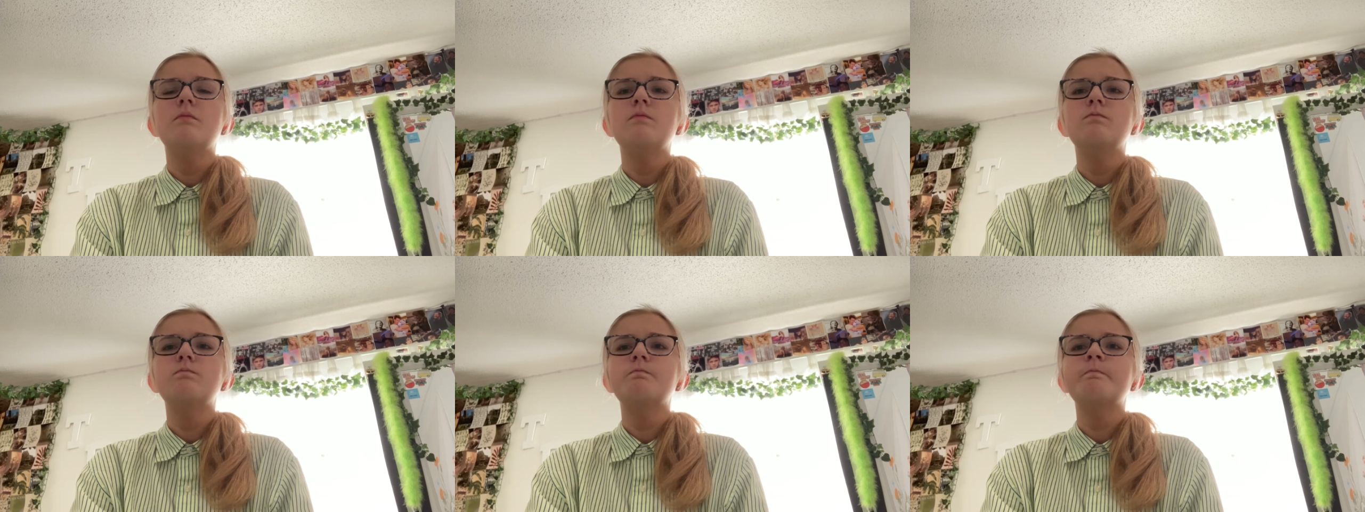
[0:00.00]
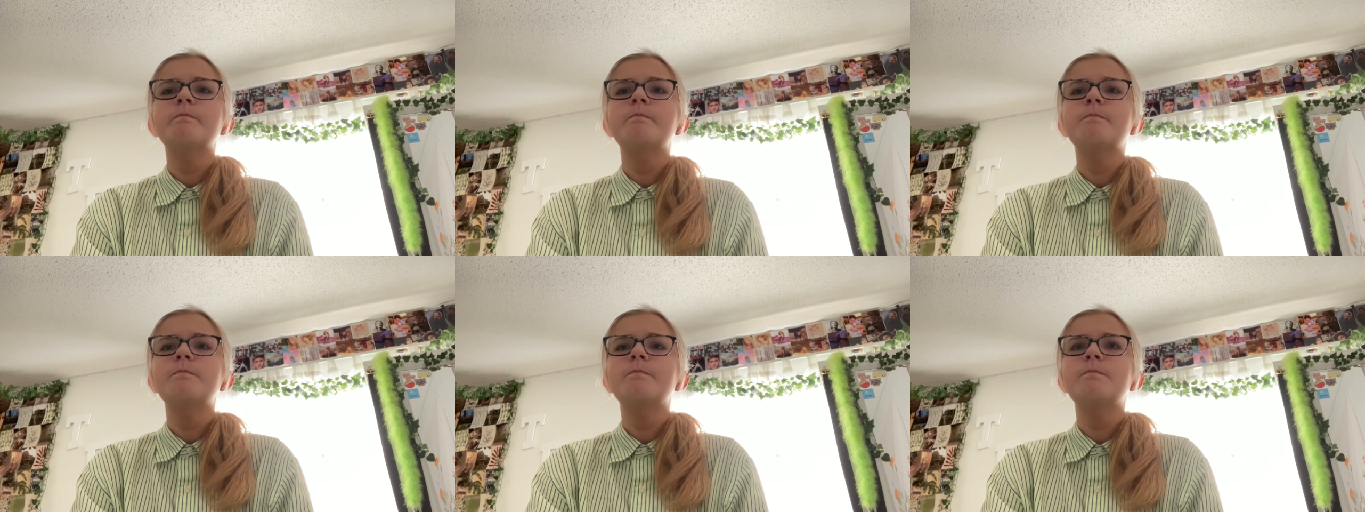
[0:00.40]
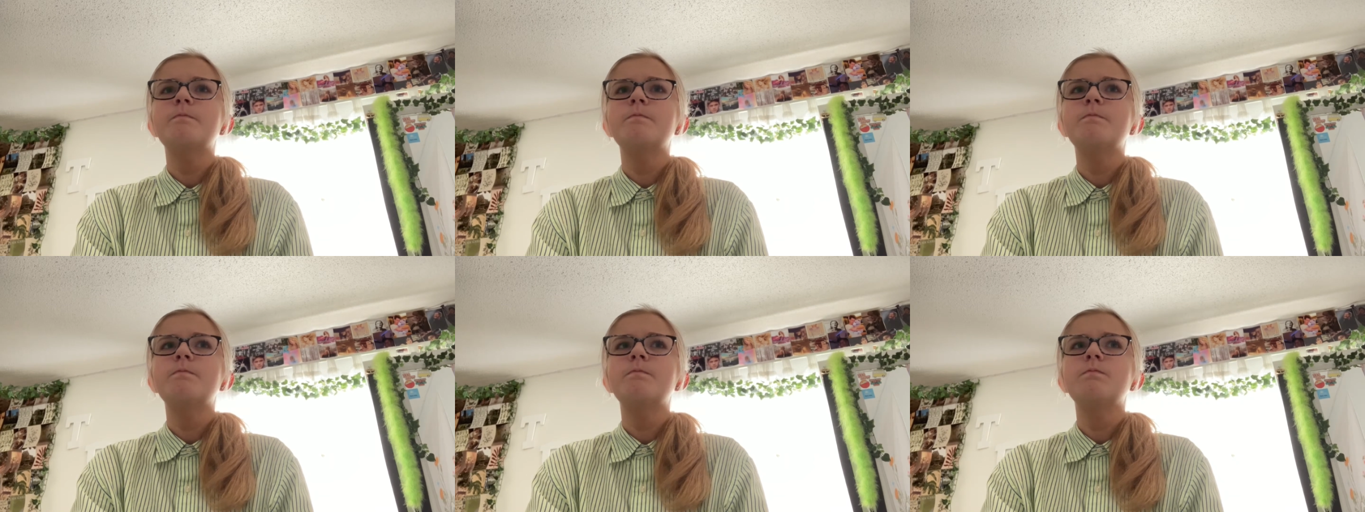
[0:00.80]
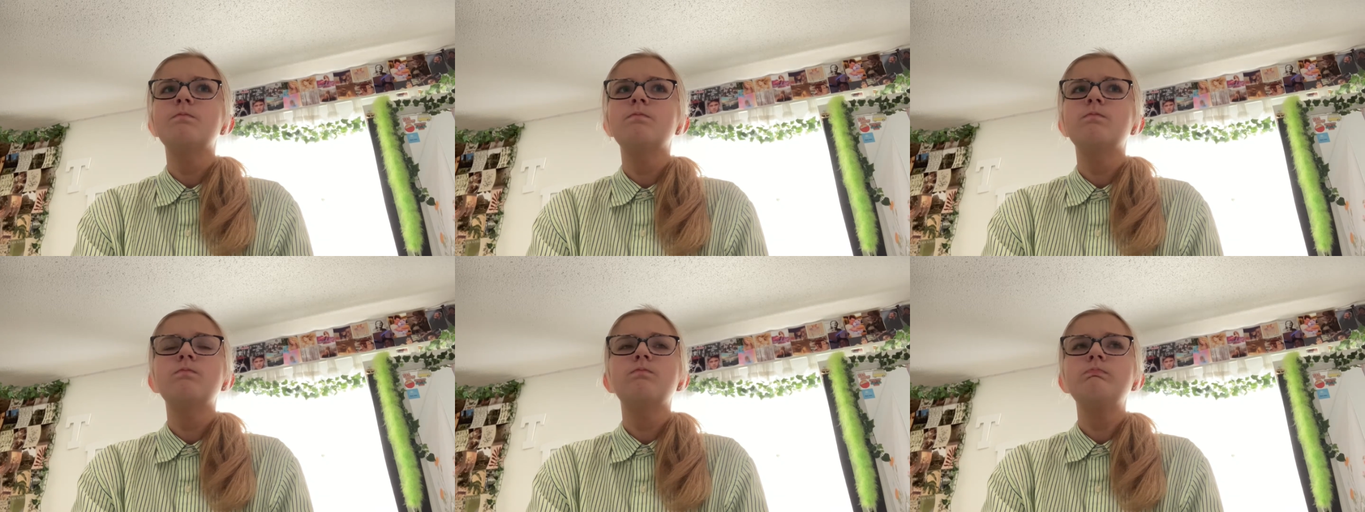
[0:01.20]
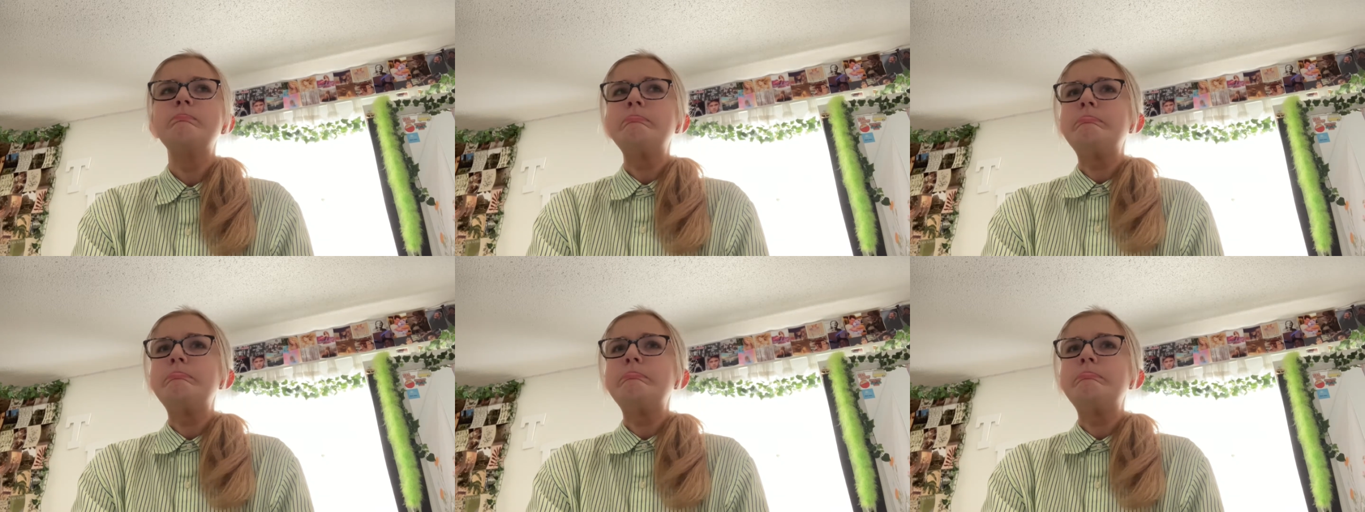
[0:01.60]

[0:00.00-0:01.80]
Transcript: No one is speaking in this clip.